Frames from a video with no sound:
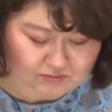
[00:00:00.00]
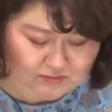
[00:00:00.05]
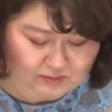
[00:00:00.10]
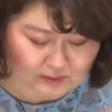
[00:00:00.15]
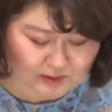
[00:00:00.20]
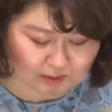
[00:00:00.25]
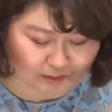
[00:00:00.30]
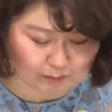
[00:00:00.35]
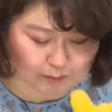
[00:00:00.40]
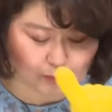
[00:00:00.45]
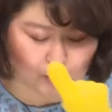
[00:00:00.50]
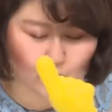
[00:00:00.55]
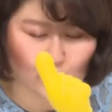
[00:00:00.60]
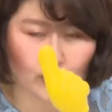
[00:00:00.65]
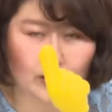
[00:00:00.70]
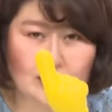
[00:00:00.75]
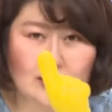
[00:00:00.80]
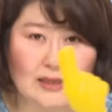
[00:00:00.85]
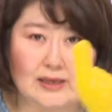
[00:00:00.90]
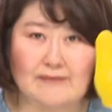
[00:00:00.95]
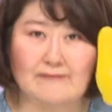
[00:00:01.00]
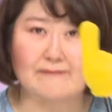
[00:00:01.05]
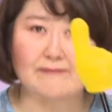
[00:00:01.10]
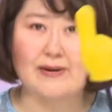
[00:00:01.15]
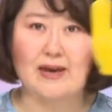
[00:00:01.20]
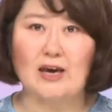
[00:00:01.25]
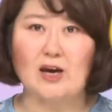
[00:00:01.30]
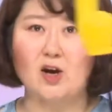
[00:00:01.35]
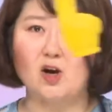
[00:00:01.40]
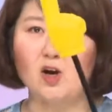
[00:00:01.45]
the pointy
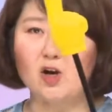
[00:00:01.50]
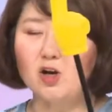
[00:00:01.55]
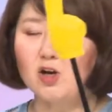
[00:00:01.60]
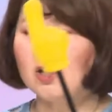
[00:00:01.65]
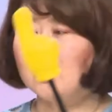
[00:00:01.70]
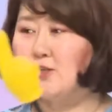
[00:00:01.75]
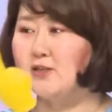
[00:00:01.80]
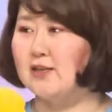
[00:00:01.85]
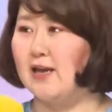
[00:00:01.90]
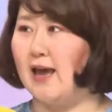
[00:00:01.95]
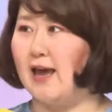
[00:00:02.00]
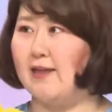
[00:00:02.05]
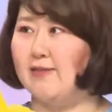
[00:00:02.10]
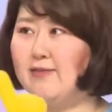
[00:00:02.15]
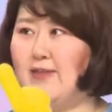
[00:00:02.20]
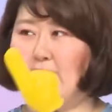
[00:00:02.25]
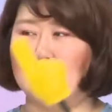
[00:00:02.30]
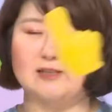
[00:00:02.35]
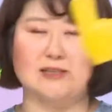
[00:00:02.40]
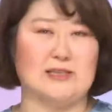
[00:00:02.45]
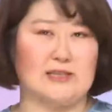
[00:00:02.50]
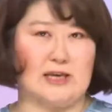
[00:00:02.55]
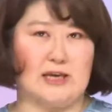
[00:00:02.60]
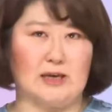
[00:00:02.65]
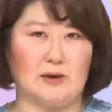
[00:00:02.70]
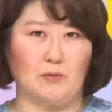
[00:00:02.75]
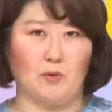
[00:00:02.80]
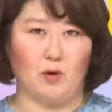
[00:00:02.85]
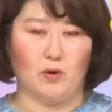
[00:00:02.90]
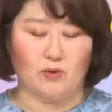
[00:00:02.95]
fingers and then
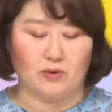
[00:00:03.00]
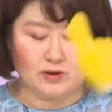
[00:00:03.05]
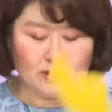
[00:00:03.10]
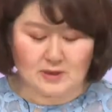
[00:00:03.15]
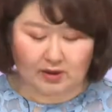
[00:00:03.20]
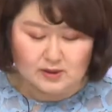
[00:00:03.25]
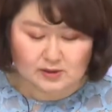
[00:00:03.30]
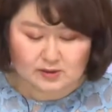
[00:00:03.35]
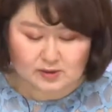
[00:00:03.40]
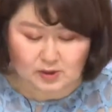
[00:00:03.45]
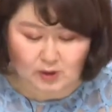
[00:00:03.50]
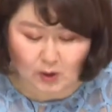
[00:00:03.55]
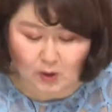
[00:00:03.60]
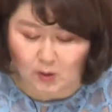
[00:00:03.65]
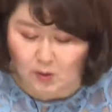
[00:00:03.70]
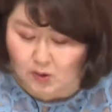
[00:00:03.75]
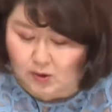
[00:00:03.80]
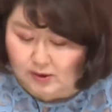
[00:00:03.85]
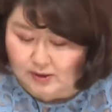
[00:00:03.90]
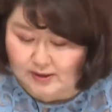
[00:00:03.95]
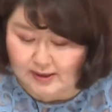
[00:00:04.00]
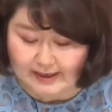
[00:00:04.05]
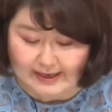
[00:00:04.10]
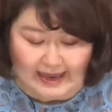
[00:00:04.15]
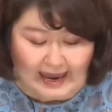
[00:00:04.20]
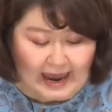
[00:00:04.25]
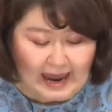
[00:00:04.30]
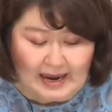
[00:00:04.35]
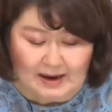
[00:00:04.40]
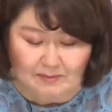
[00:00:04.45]
sticky ball. So the
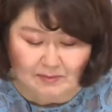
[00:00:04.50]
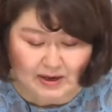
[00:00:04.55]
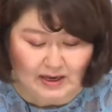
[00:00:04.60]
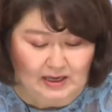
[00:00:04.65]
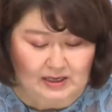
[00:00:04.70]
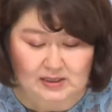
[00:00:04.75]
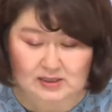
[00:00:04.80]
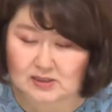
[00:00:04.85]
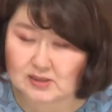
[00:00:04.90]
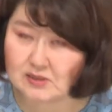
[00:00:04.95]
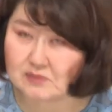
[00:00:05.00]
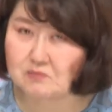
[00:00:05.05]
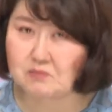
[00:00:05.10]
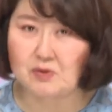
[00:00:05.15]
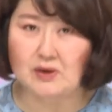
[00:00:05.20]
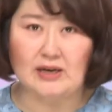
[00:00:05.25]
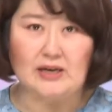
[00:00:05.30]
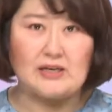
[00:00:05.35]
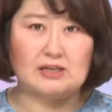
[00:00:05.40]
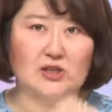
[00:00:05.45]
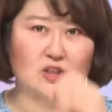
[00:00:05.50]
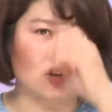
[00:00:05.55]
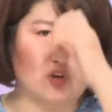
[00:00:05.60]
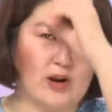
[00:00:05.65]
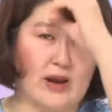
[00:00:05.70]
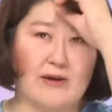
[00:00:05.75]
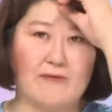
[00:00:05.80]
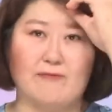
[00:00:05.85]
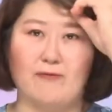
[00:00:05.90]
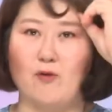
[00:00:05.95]
game is pretty
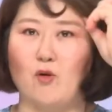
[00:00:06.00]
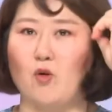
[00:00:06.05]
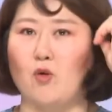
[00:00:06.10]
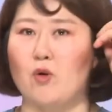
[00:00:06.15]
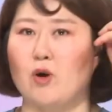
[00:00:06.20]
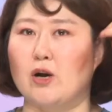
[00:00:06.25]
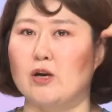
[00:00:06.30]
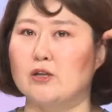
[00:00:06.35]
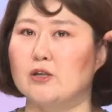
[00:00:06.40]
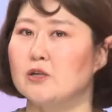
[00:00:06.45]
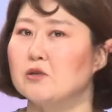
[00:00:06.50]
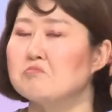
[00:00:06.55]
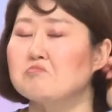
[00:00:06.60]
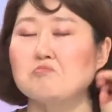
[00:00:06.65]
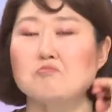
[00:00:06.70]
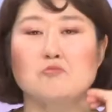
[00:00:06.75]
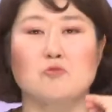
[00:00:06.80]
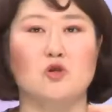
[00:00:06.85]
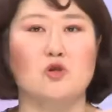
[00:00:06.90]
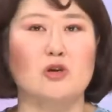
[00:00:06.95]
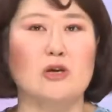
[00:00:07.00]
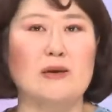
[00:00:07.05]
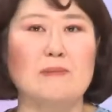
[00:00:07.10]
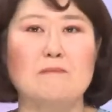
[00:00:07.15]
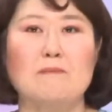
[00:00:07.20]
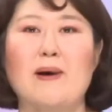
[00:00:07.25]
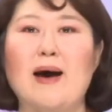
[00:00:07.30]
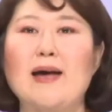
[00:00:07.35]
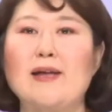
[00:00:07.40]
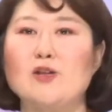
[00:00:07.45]
straightforward. You
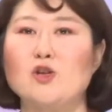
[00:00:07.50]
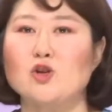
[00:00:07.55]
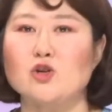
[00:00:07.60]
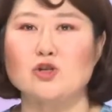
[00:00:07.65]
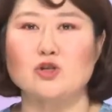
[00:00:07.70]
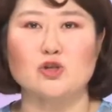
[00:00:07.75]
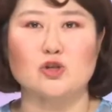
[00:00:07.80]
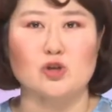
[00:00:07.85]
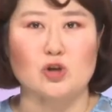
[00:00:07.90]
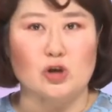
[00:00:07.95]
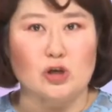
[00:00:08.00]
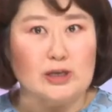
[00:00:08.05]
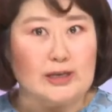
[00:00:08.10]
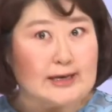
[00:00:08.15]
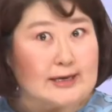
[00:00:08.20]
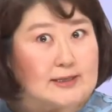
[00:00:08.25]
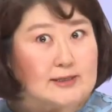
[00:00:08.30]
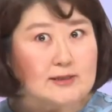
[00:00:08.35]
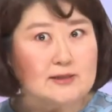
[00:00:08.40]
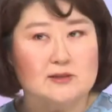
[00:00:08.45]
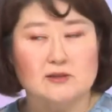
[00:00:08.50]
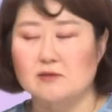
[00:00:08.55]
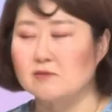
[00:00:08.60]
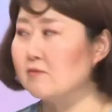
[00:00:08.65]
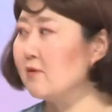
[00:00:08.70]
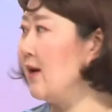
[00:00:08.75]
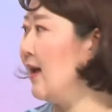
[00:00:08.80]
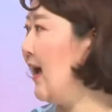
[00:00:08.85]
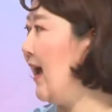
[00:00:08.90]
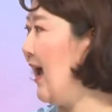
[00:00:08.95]
invite your students
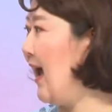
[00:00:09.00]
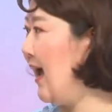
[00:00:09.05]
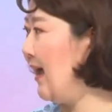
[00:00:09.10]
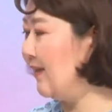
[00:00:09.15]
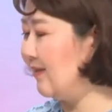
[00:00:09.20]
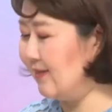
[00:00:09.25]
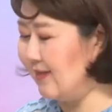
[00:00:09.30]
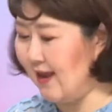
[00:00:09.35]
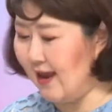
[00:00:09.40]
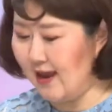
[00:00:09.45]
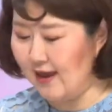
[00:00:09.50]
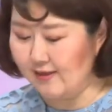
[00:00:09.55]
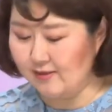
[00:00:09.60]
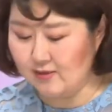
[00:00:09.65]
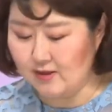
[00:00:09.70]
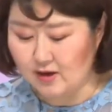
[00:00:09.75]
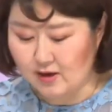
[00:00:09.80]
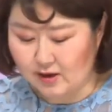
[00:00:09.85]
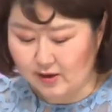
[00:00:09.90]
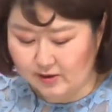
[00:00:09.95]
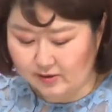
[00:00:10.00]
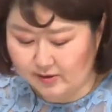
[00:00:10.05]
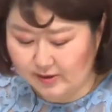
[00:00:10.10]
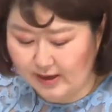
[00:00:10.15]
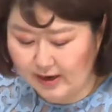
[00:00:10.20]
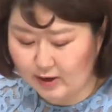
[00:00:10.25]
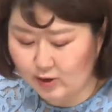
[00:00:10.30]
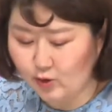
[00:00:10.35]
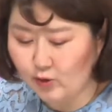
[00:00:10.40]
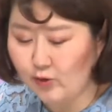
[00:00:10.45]
and then
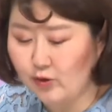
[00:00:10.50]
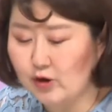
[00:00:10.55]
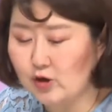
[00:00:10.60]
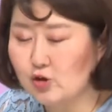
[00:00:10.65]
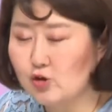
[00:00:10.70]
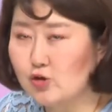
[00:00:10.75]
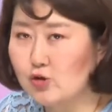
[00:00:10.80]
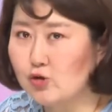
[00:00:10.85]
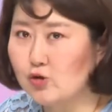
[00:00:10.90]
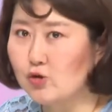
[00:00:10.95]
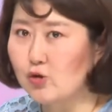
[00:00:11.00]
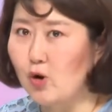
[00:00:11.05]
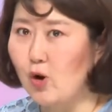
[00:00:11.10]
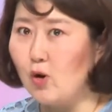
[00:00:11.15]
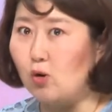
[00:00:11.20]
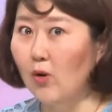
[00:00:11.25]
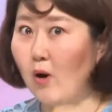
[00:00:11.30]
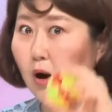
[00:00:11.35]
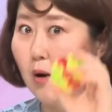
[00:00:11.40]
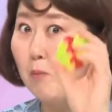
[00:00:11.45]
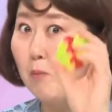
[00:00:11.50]
they're going to throw a